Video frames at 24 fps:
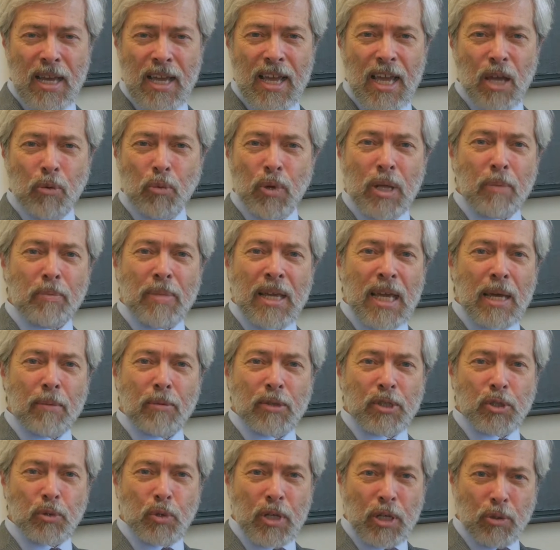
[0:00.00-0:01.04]
and we'd be able
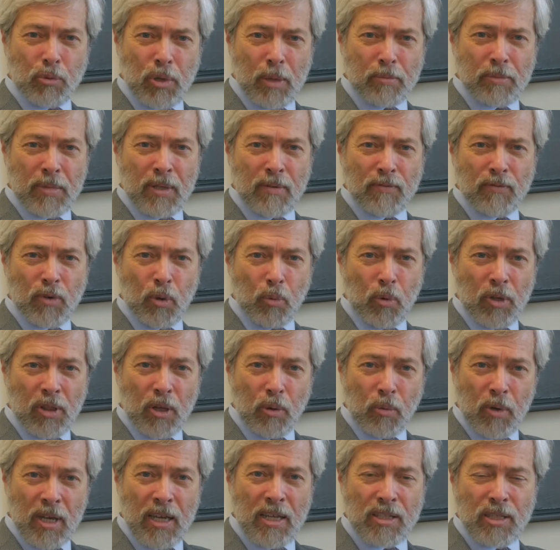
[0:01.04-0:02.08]
to equip them for the
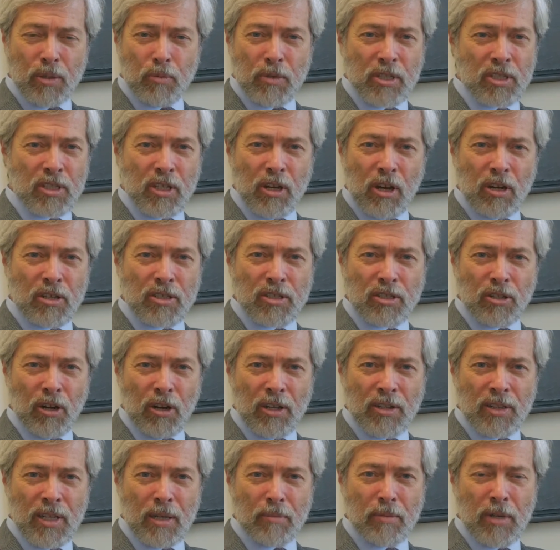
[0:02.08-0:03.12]
ways in which God is
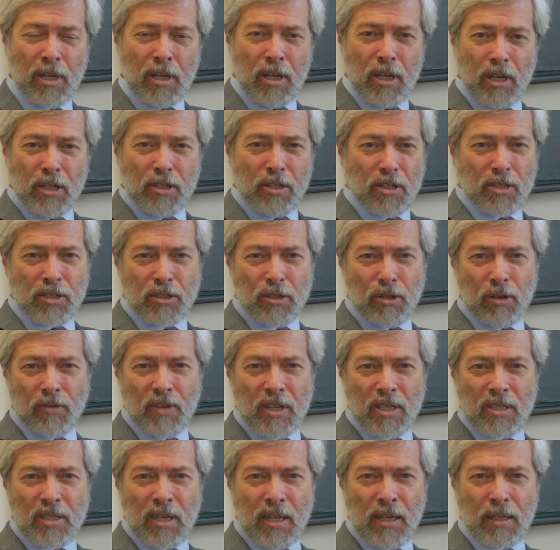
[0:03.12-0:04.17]
calling them to serve
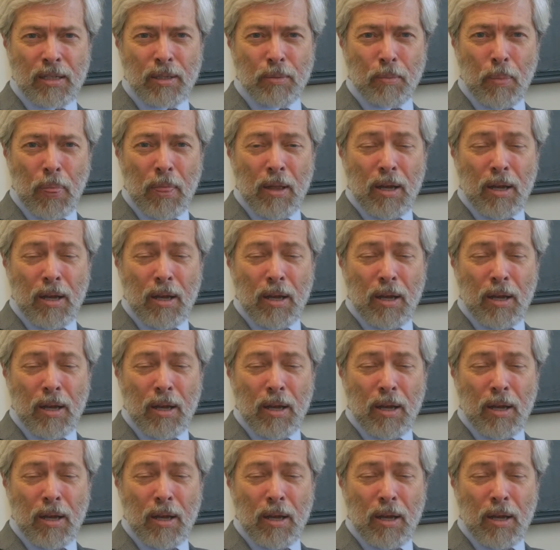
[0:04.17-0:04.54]
His kingdom.